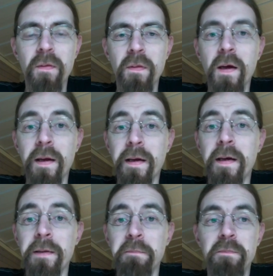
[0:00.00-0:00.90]
And
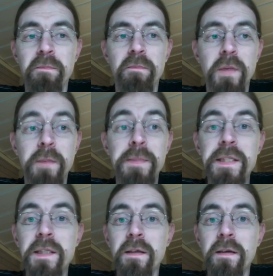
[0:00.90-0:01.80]
I
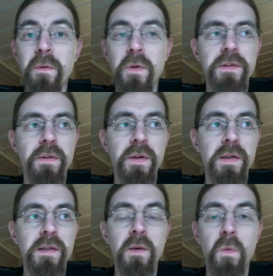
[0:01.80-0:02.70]
immediately was
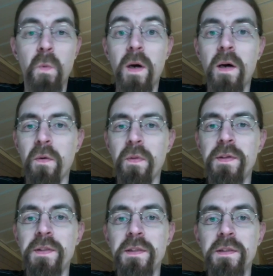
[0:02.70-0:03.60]
thinking, wow,
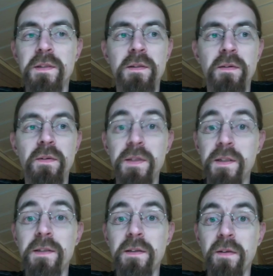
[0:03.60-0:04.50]
this is
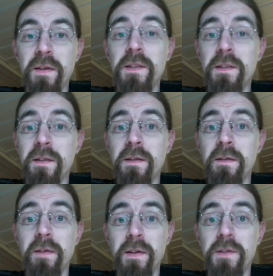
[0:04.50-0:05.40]

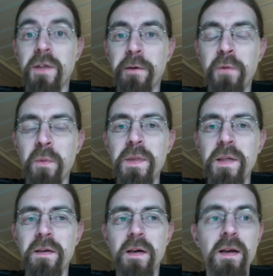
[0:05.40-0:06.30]
the stuff for
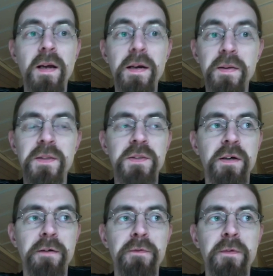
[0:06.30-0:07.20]
me. I like this
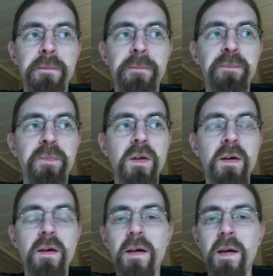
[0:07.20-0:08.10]
stuff.
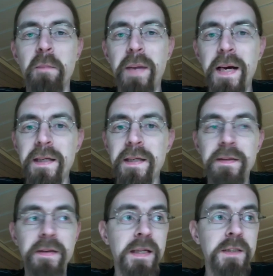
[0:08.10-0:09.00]
And back in
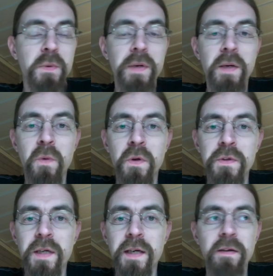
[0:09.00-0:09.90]
the days when I
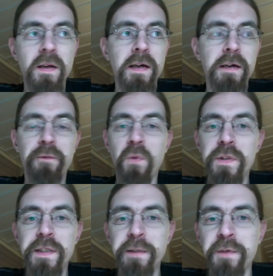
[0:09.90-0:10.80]
was kind of like
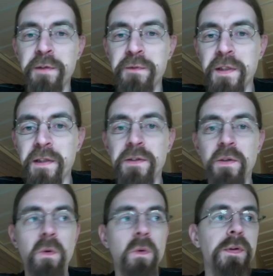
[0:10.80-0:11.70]
14, 15 years
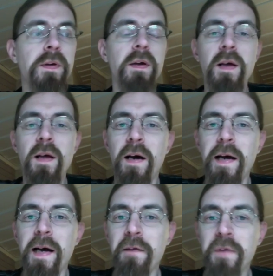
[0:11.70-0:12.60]
old, I
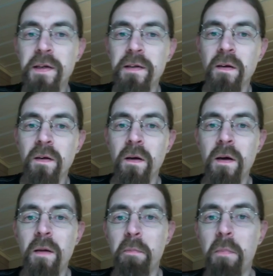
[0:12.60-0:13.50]
have a little
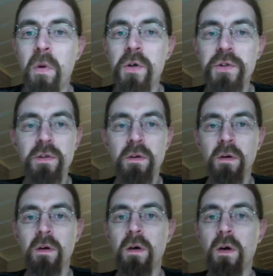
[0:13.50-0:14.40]

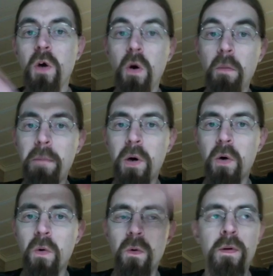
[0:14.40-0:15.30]
Marshall combo,